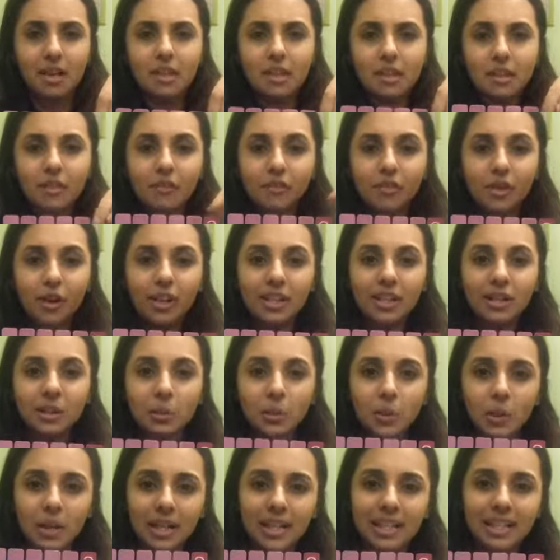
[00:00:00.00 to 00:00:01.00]
The first
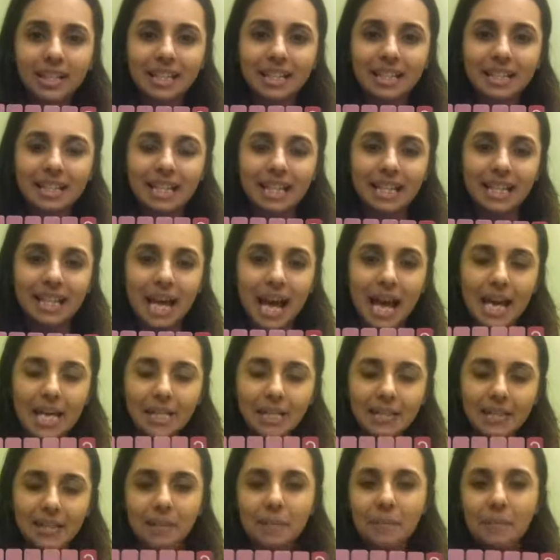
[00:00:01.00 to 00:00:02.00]
word is C.
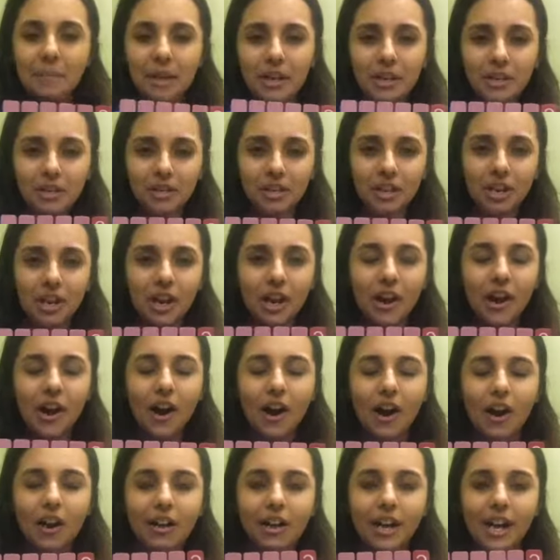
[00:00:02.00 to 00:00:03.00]
Nice, Ramesh.
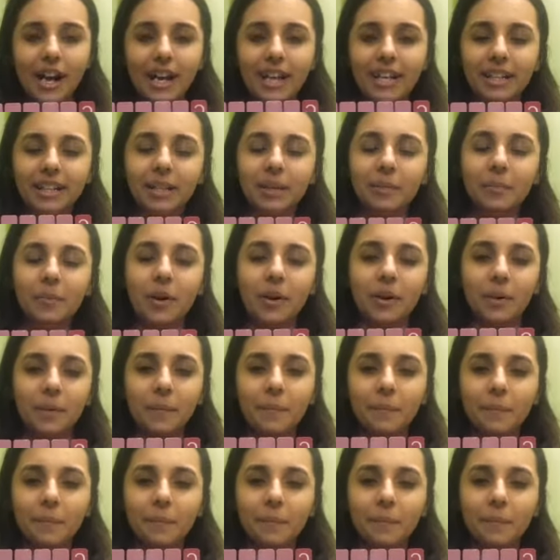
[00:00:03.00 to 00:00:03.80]
Alright, come on.